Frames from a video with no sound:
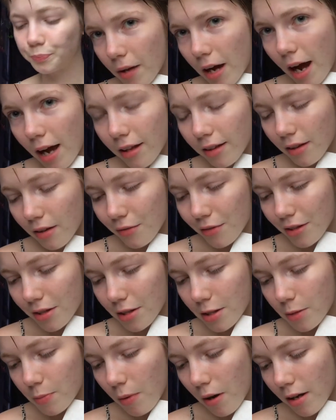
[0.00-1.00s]
I love that
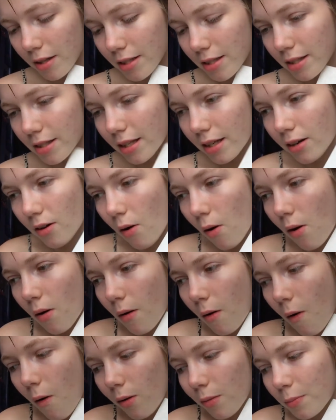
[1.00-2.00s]
this box is like
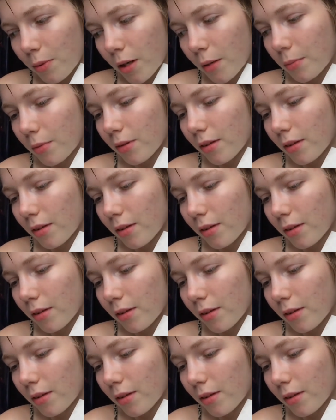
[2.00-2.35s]
all purple.